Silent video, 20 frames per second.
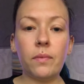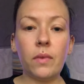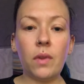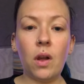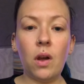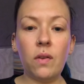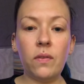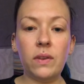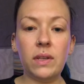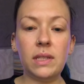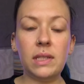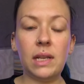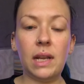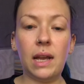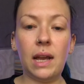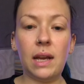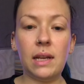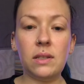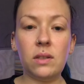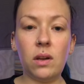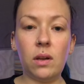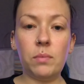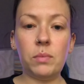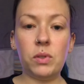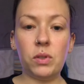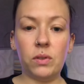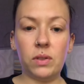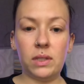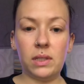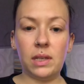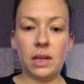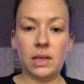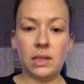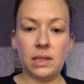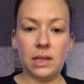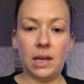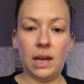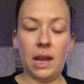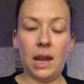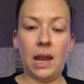obviously, as I'm sort of
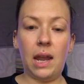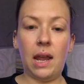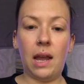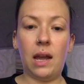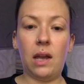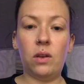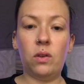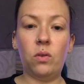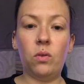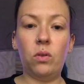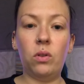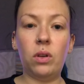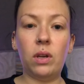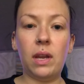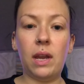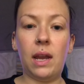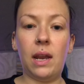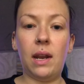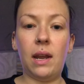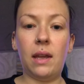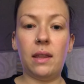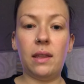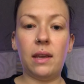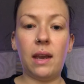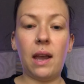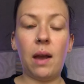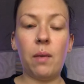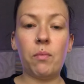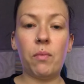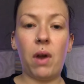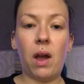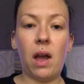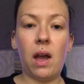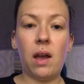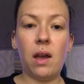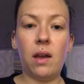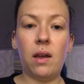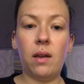standing here and you're looking at the camera,